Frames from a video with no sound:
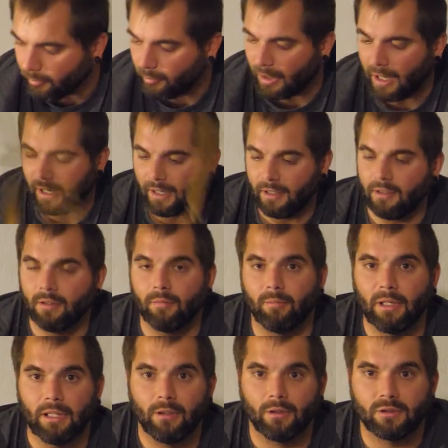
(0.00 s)
my,
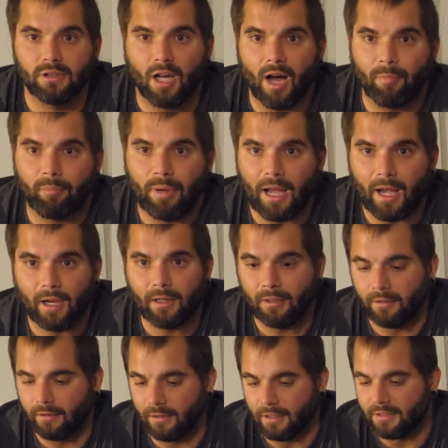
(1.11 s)
my little top pack
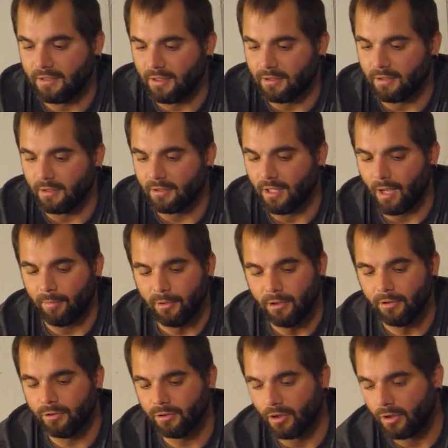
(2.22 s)
that sits on top of
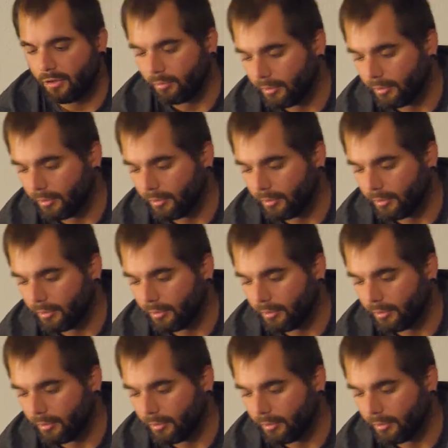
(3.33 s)
here. There's a